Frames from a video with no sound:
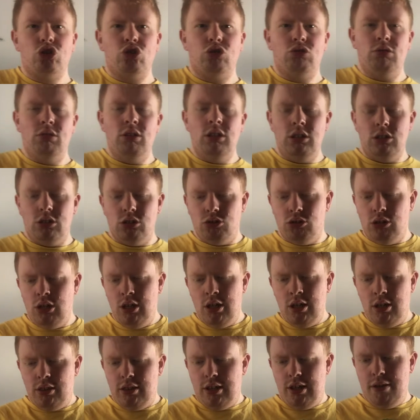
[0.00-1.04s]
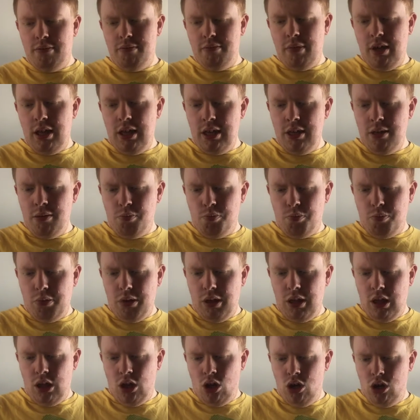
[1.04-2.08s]
true, then
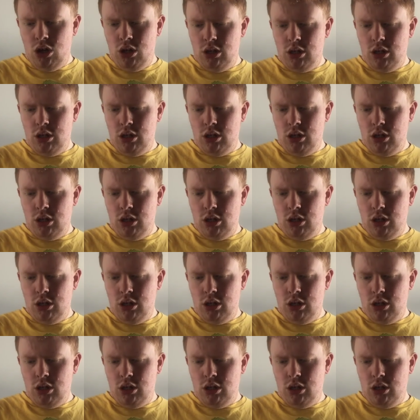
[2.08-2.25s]
maybe